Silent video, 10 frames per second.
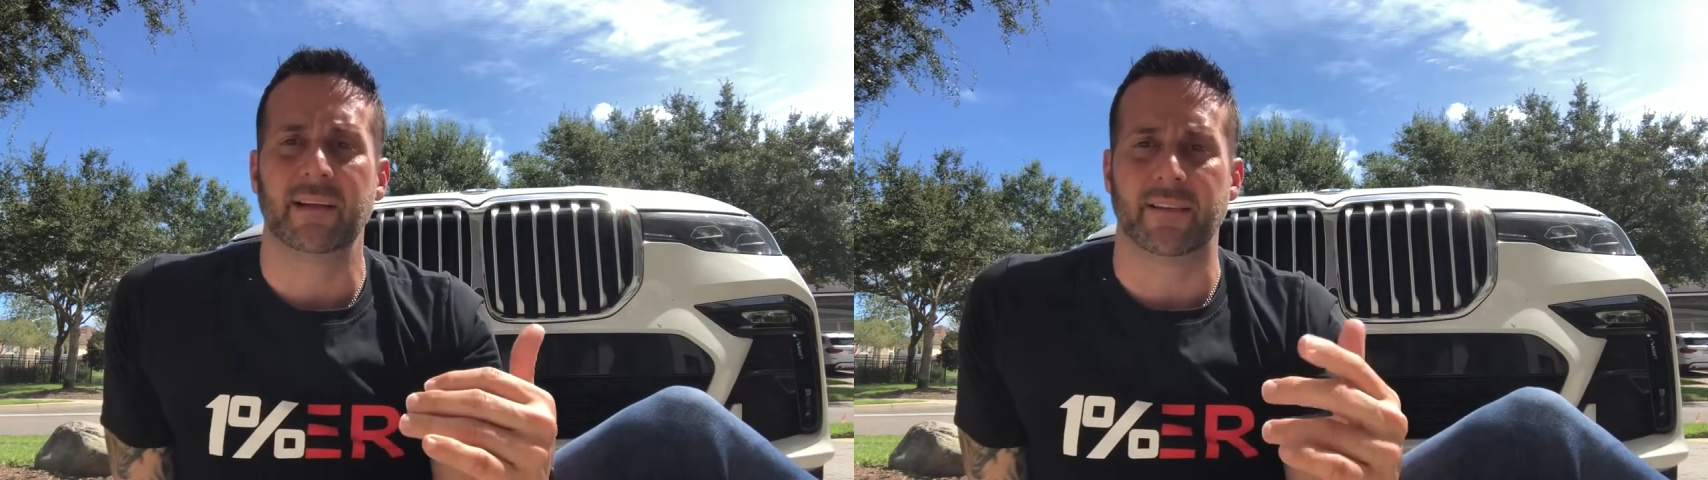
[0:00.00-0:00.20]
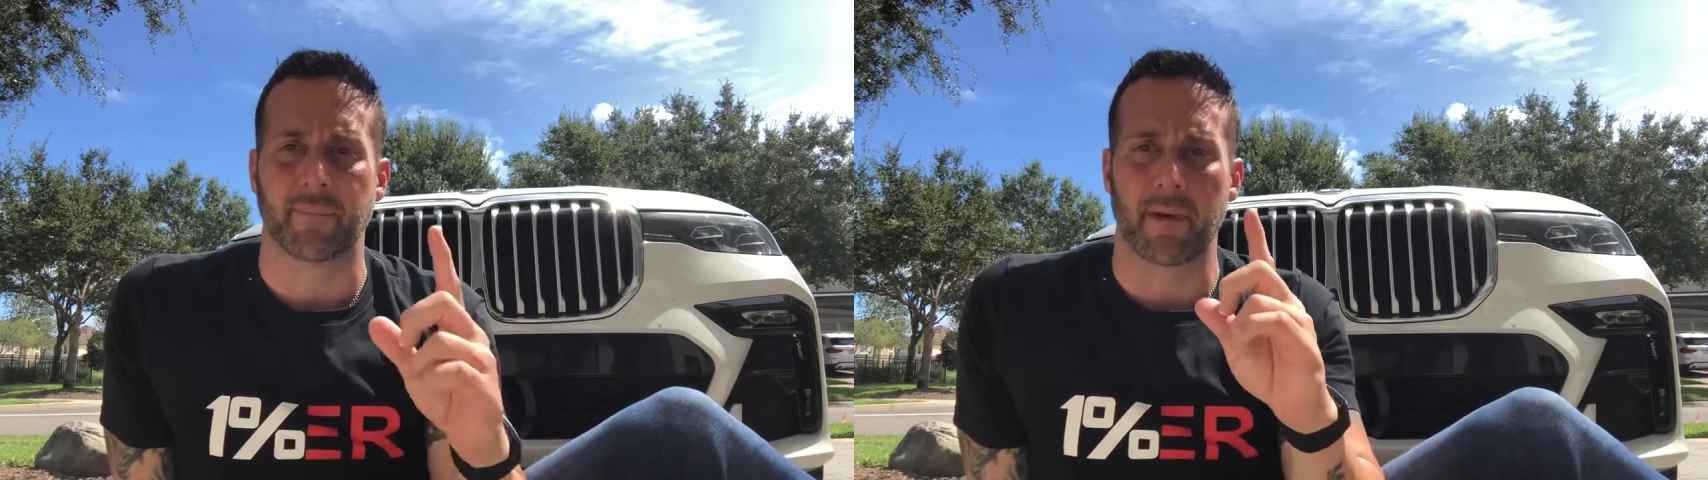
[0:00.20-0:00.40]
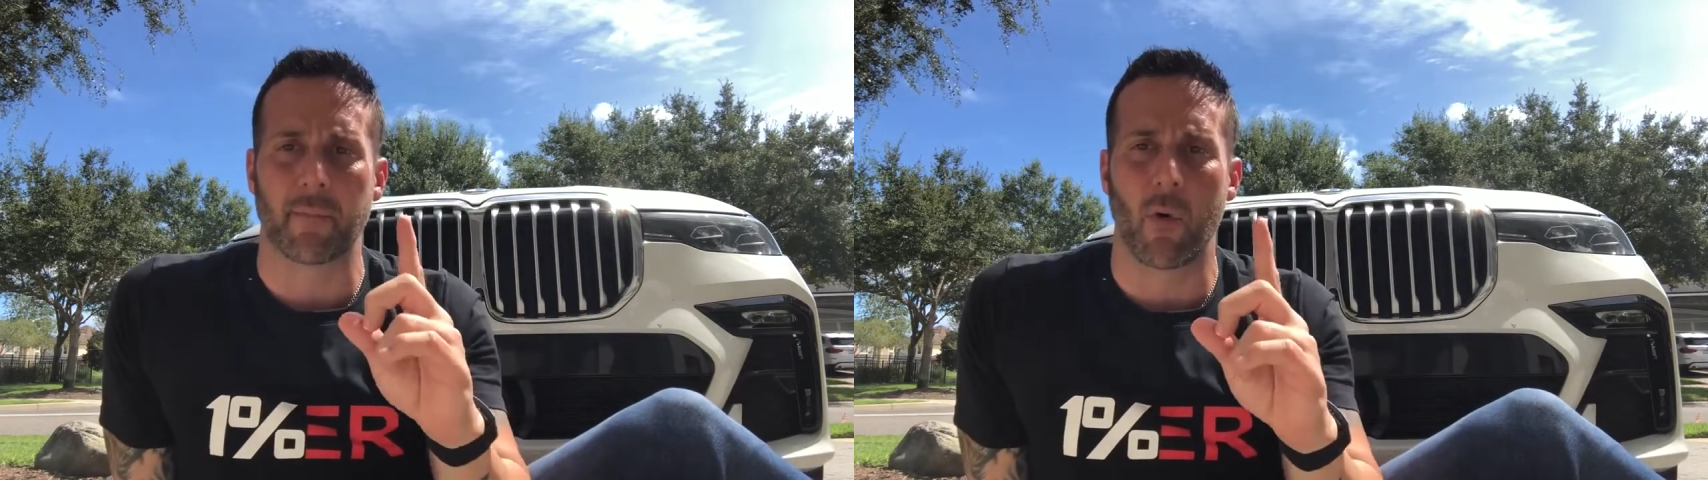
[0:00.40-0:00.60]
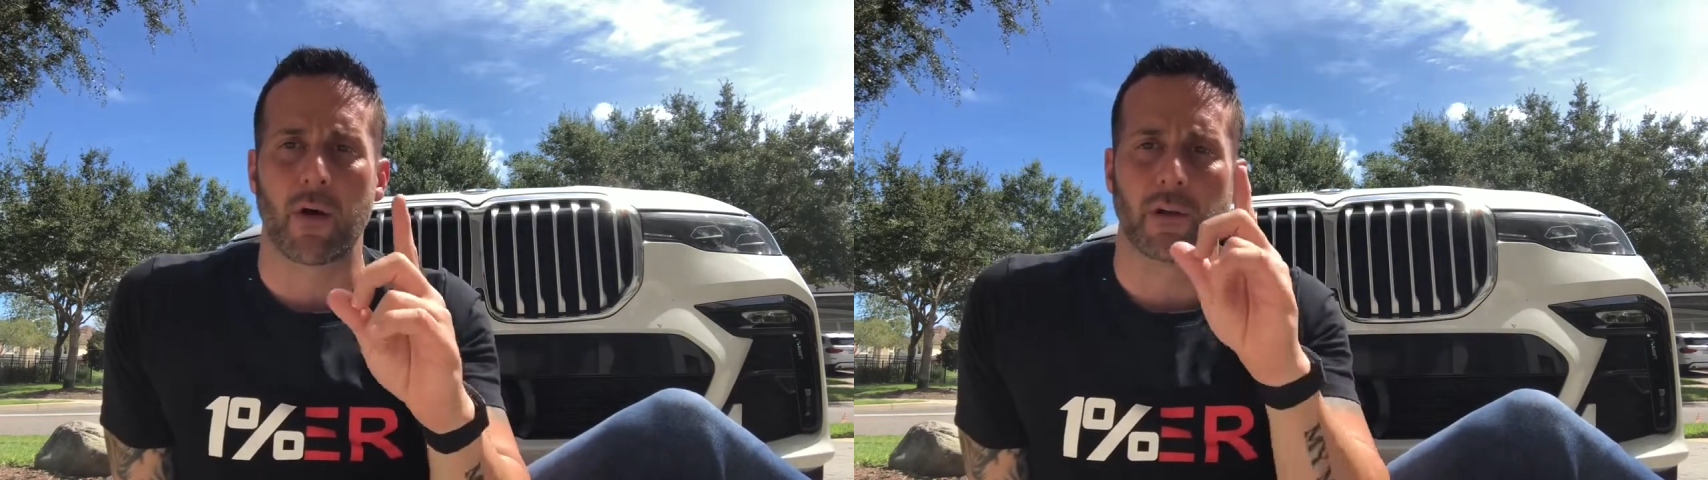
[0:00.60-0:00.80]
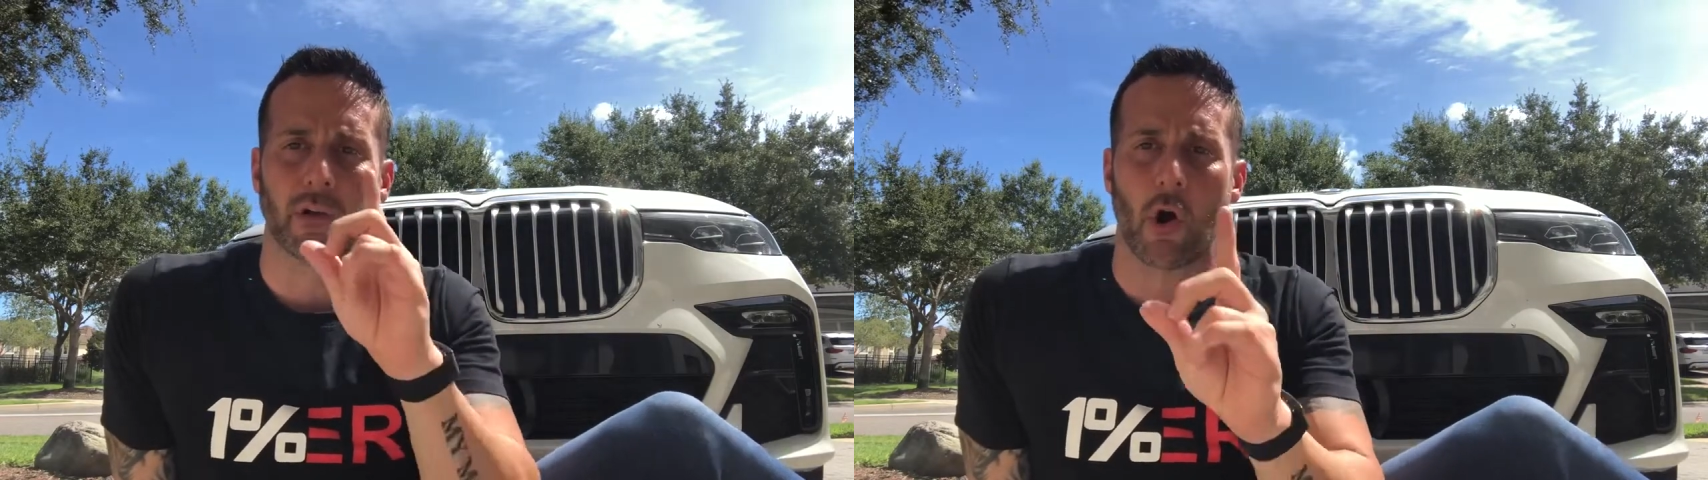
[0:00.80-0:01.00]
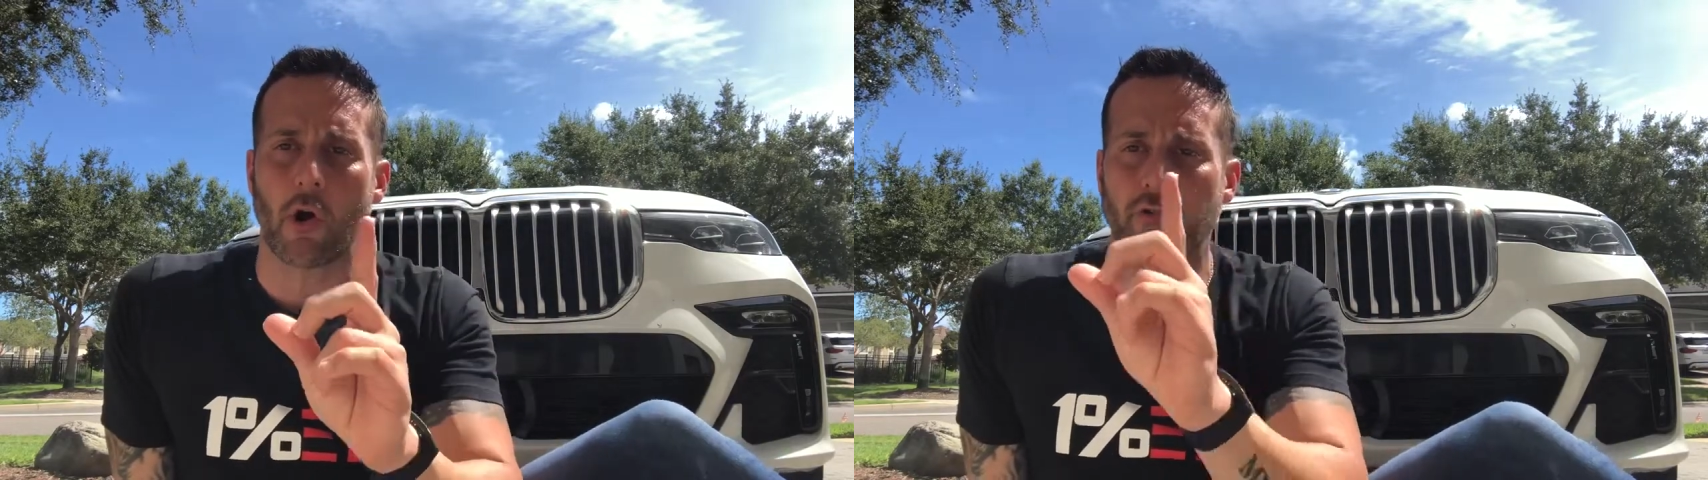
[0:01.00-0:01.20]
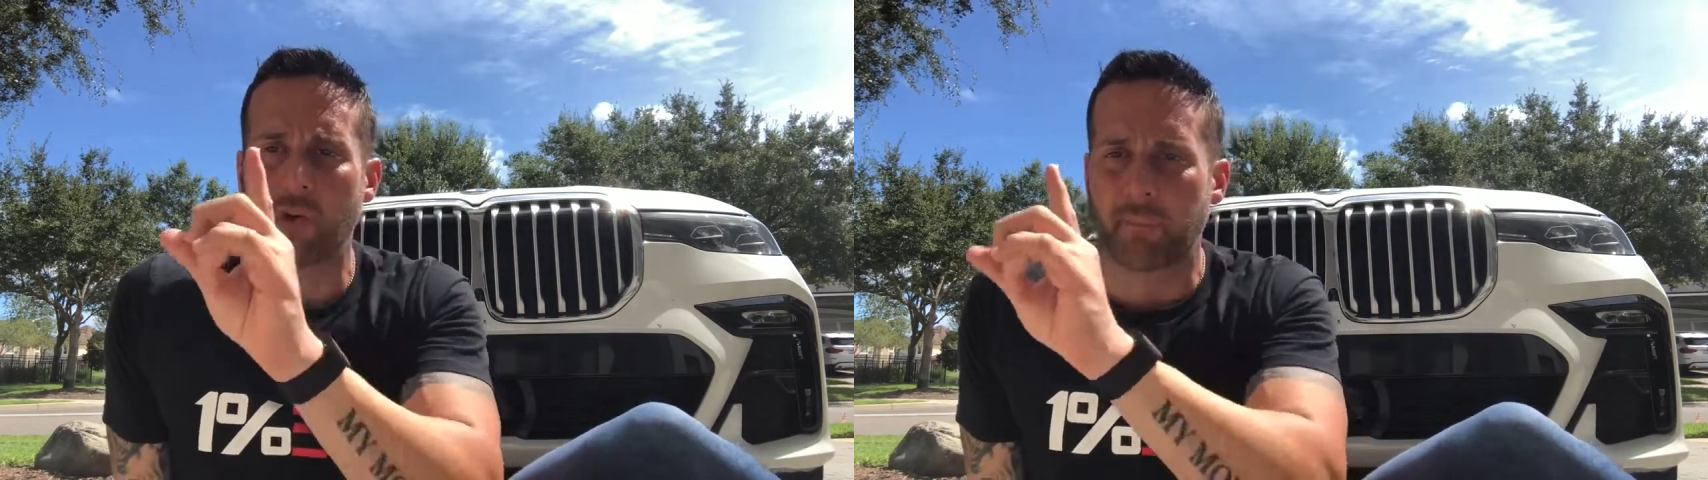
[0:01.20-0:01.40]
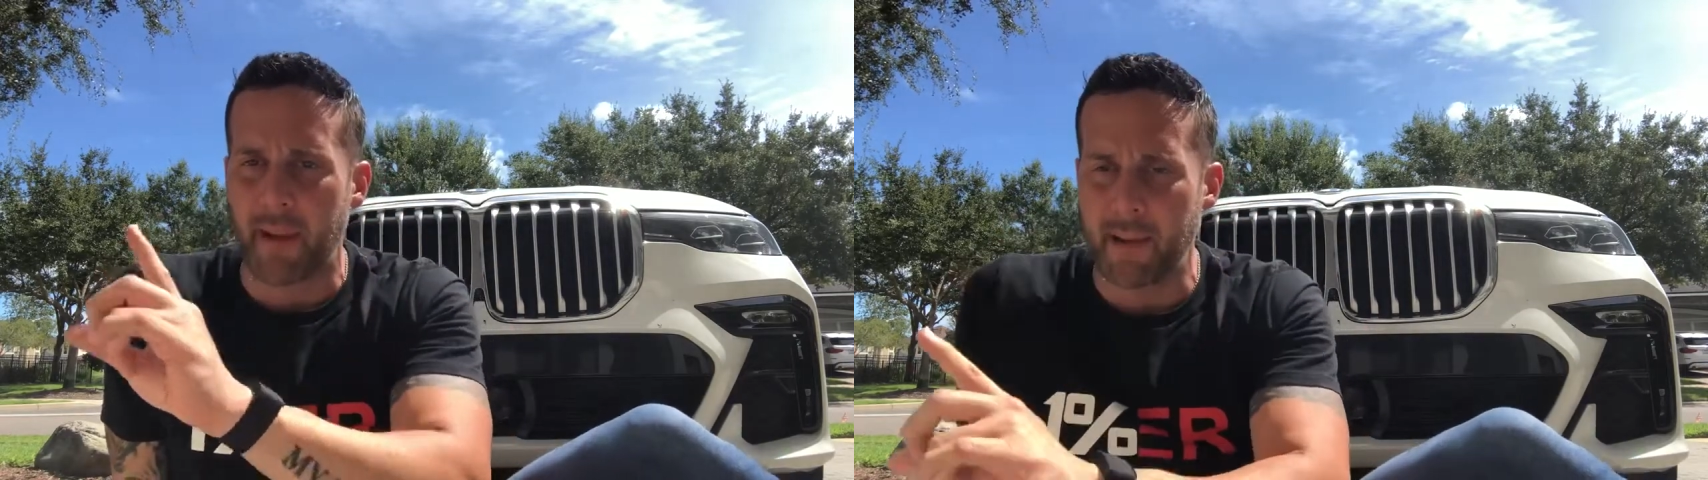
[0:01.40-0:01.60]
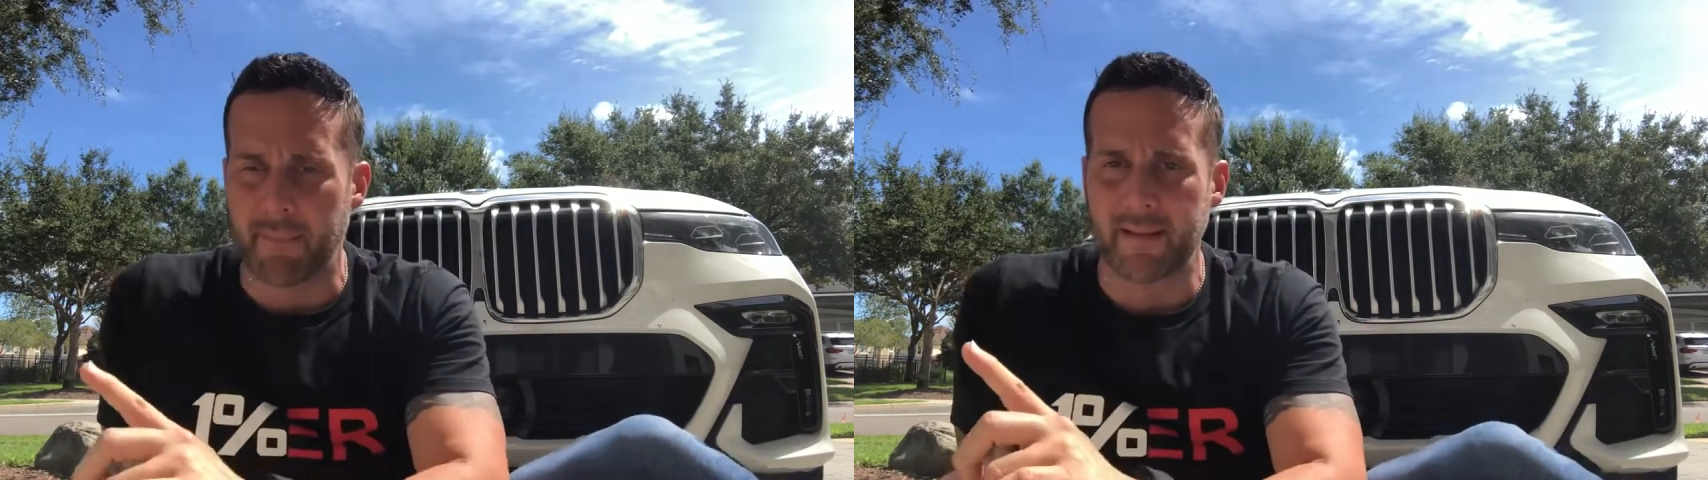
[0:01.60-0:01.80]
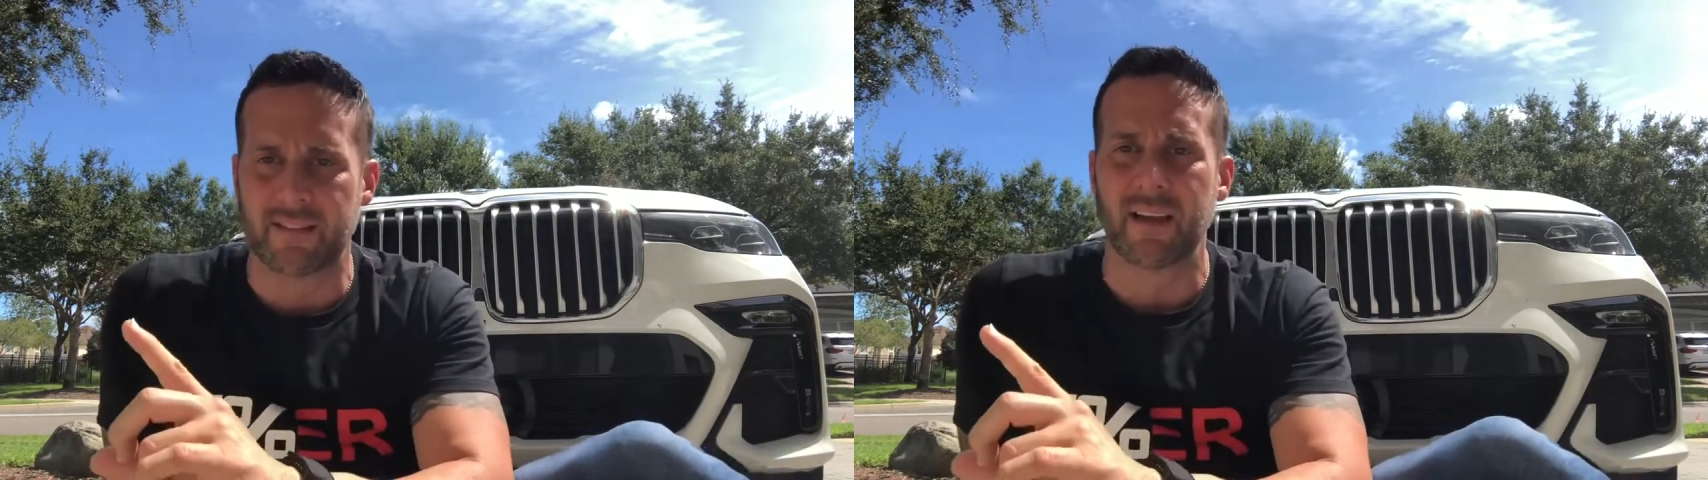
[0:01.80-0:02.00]
Tip number one, larger
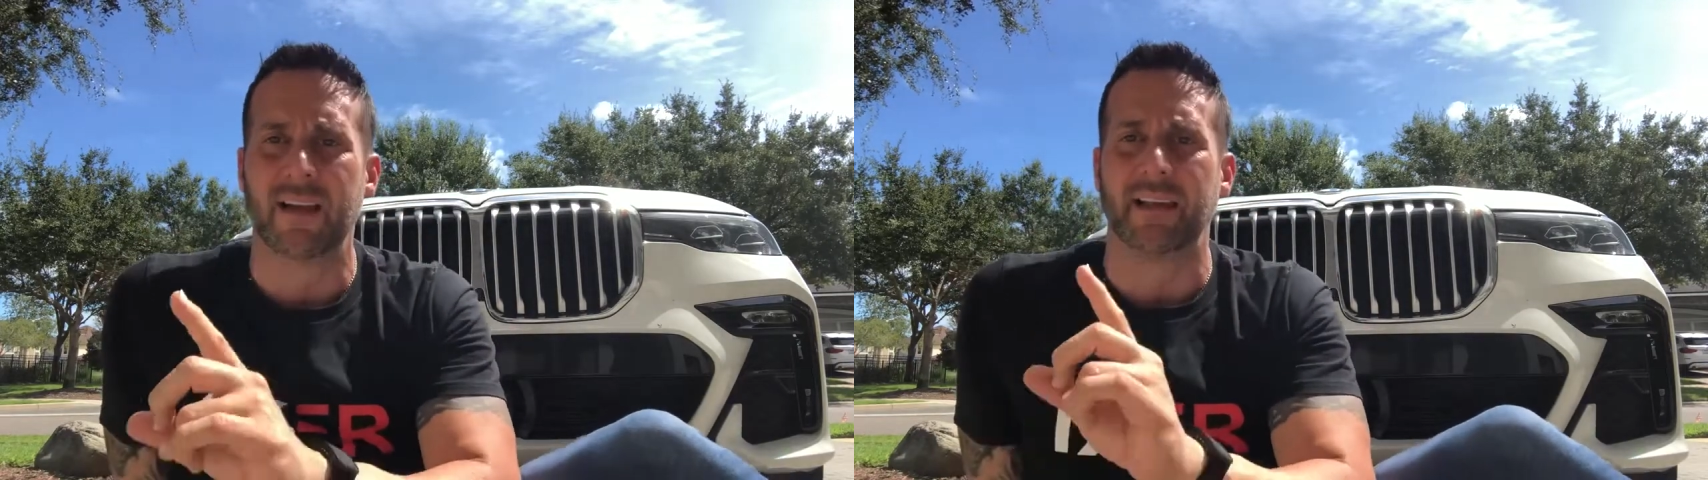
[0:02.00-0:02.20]
payments,